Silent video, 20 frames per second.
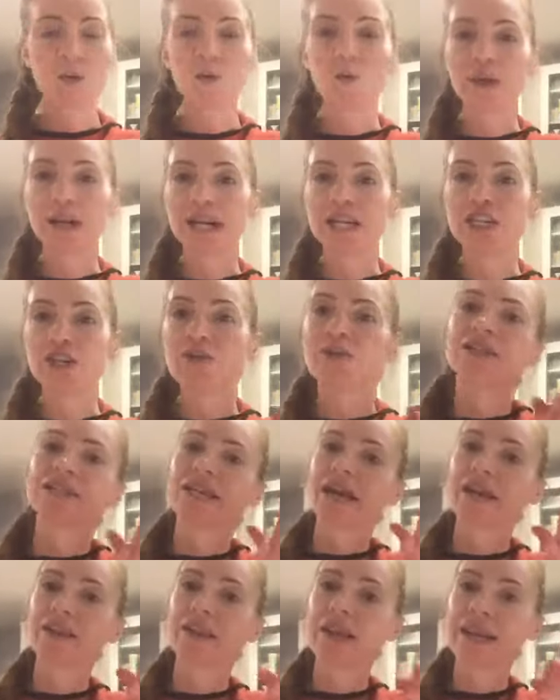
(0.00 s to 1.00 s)
what I do is
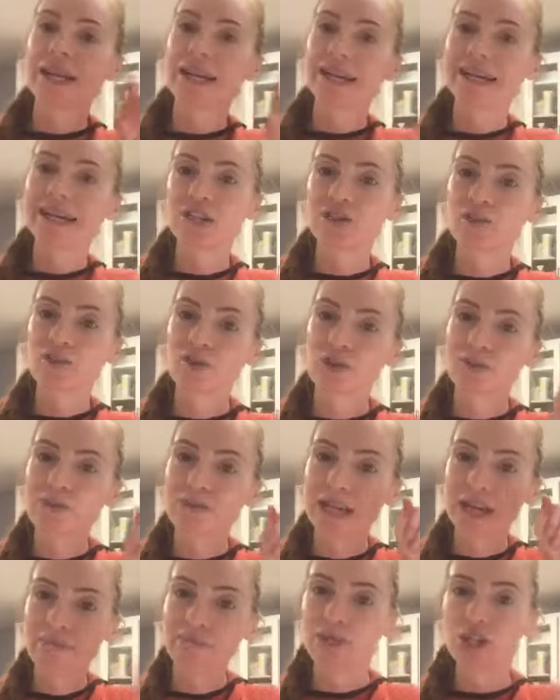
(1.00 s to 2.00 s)
I let it get to room
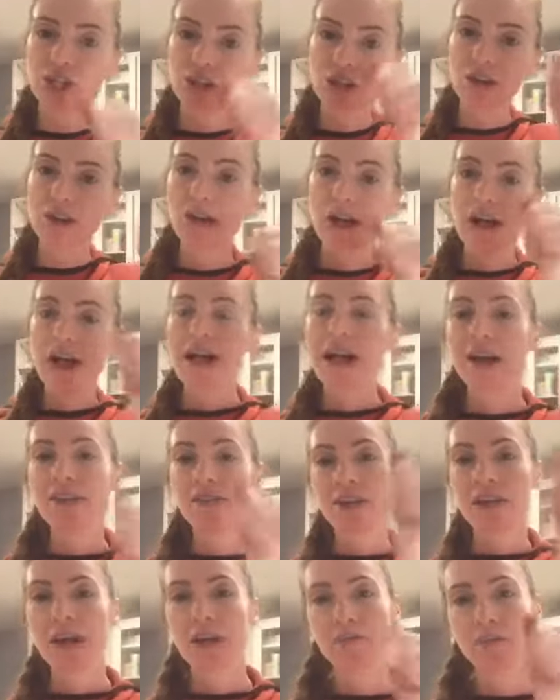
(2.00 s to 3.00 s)
temperature,
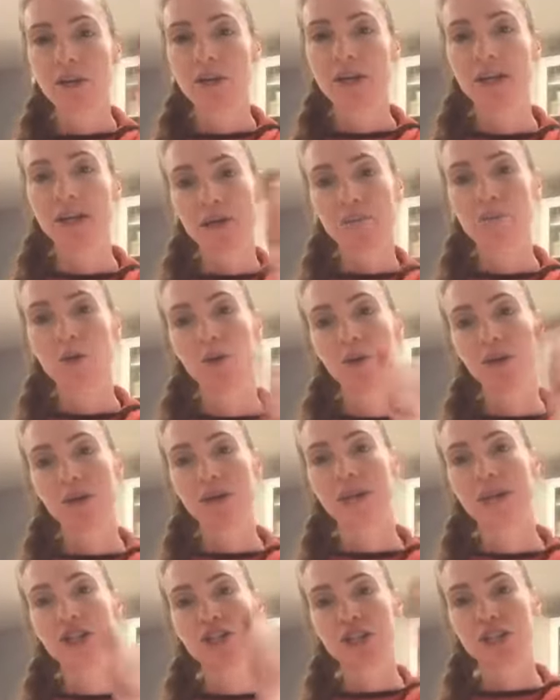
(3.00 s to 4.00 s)
and then I put it in a bowl
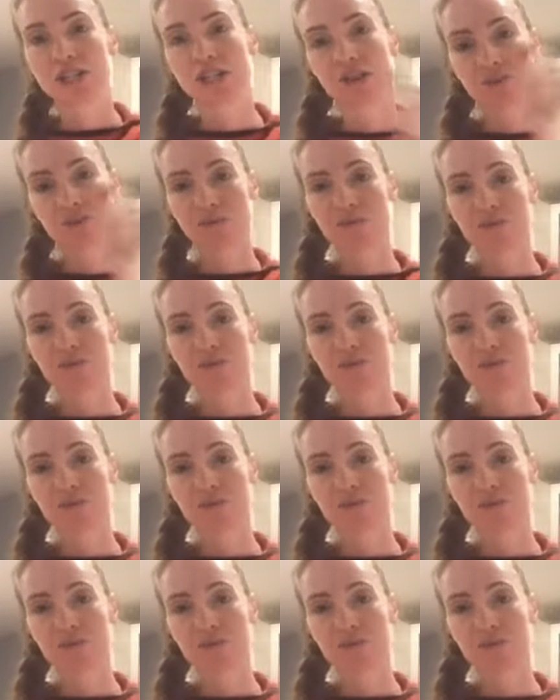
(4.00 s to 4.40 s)
and I just